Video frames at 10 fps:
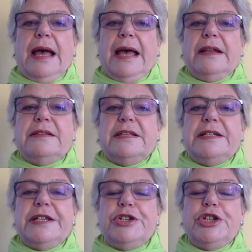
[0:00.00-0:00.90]
And it's a
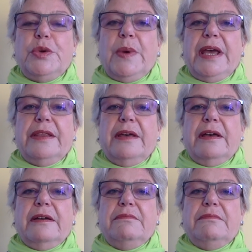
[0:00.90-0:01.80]
tissue where
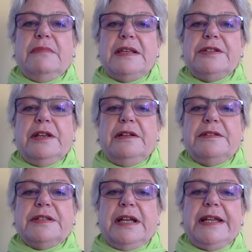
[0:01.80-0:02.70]
the
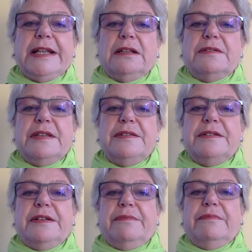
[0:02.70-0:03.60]
musculoskeletal
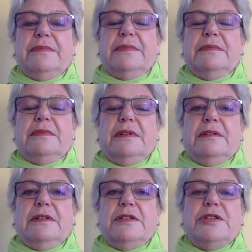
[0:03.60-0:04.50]
system,
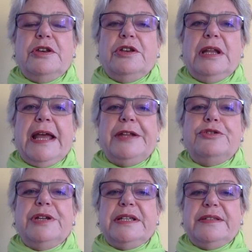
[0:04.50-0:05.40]
the
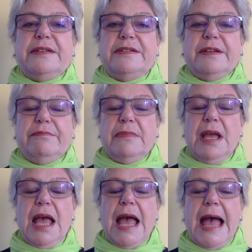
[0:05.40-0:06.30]
circulatory system,
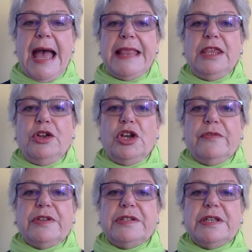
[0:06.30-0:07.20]
and the
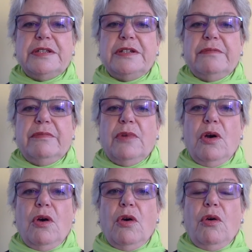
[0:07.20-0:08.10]
nervous system
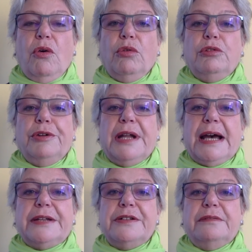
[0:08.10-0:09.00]
all
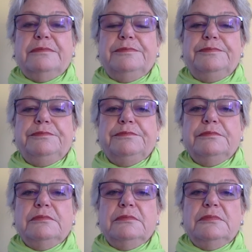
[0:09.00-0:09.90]
unite.
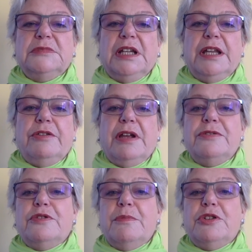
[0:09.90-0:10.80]
It
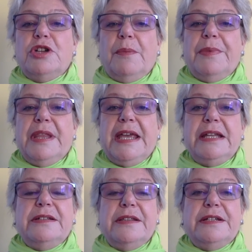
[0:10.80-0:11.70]
runs from the top of the
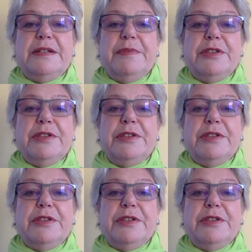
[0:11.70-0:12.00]
head to the tip of the